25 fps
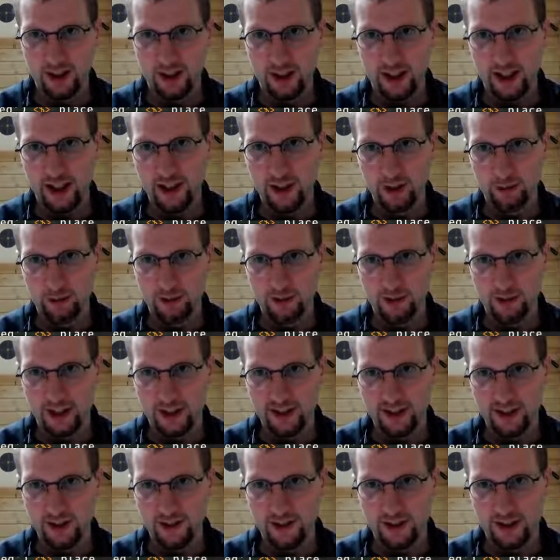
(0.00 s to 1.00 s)
I know, we'll add a
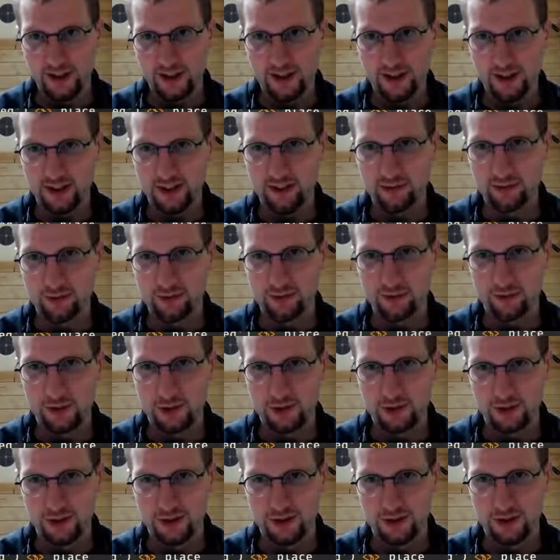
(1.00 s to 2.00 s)
trash can in
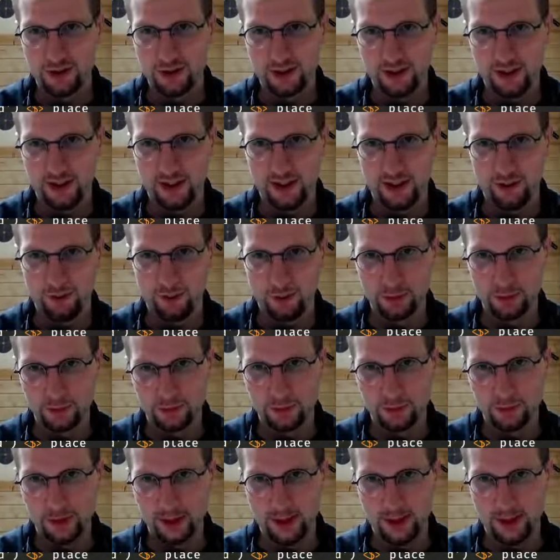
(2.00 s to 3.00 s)
front, and then it will
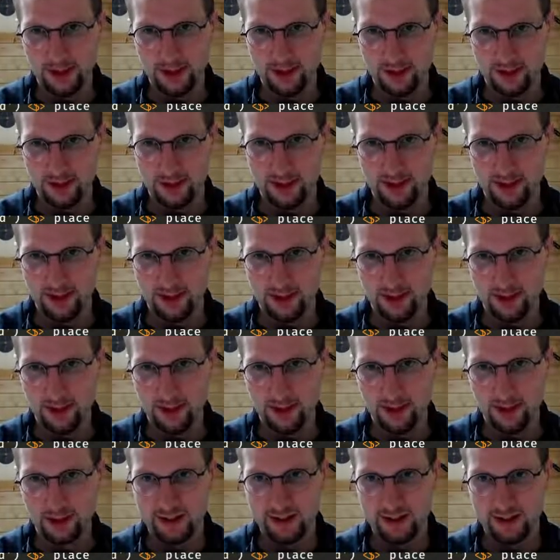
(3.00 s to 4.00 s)
be like nicely
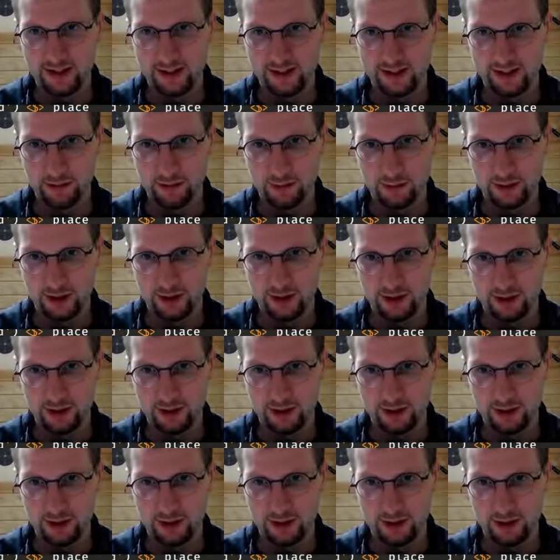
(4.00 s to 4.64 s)
aligned as well.